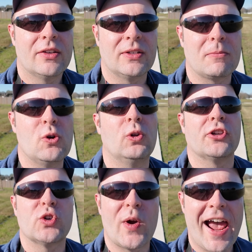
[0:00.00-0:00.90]
some cool
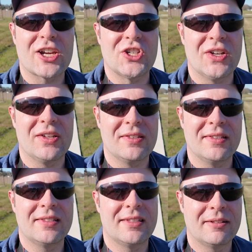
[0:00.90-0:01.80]

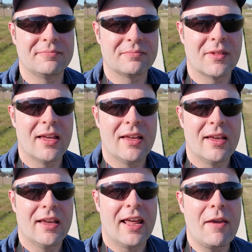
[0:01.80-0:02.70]
attractions,
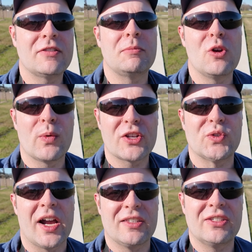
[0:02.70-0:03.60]
and even some new
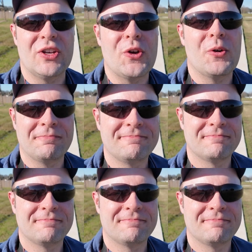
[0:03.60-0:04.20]
restaurants too.